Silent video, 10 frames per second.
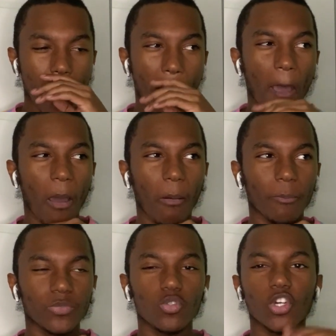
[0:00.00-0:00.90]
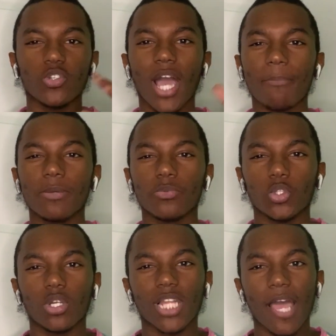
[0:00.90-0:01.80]
You got people
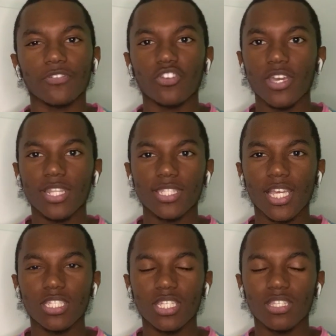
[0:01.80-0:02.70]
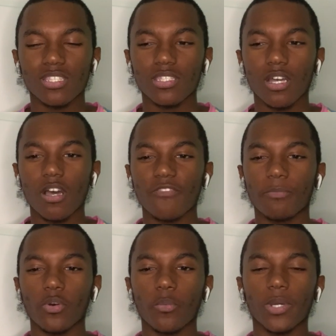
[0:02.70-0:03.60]
doing live trading sessions and stuff,
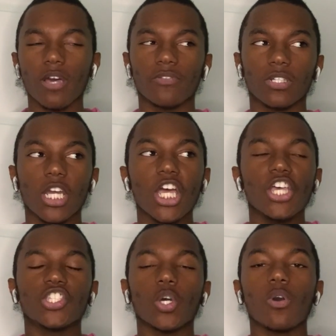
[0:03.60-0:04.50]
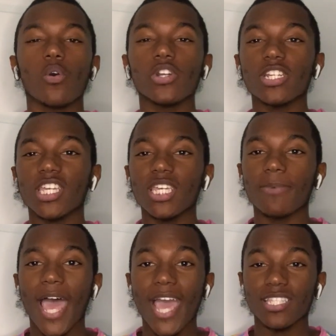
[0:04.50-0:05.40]
boom, whatever. So in order to keep
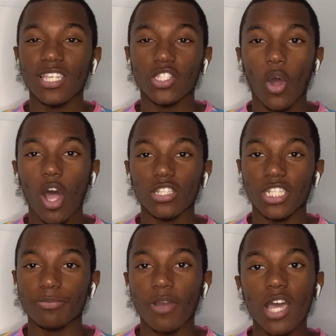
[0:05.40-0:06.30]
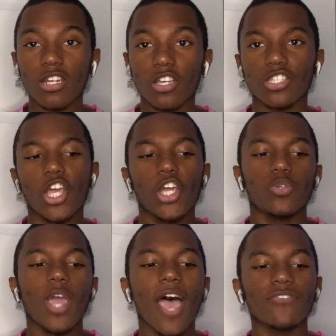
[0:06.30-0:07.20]
access to all of these products, you
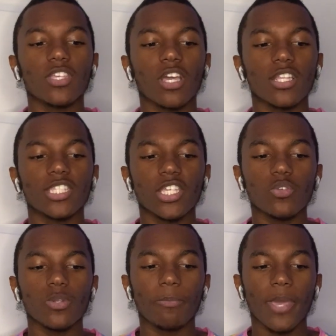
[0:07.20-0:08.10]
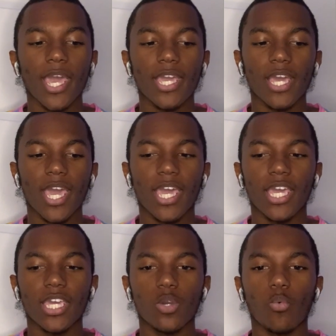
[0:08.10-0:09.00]
have to continue to pay a
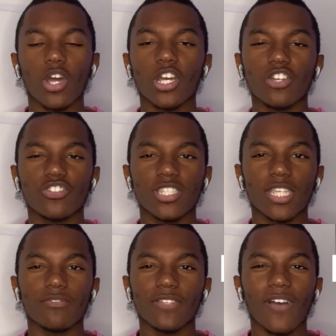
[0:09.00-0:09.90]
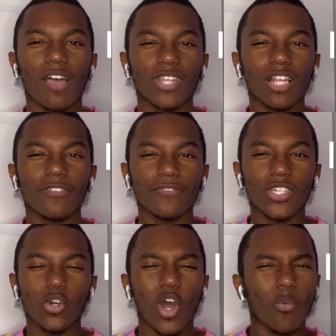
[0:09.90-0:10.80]
$175 fee
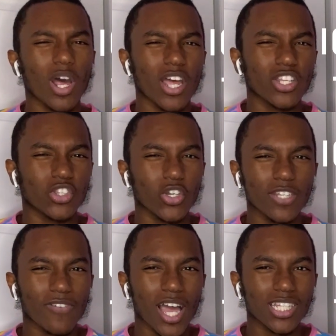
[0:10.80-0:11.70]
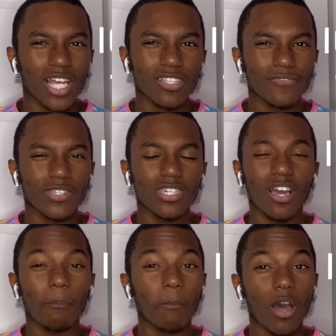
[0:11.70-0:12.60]
or a $135 fee a
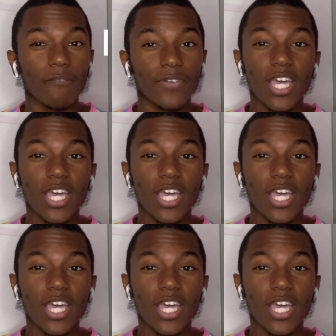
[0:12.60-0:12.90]
month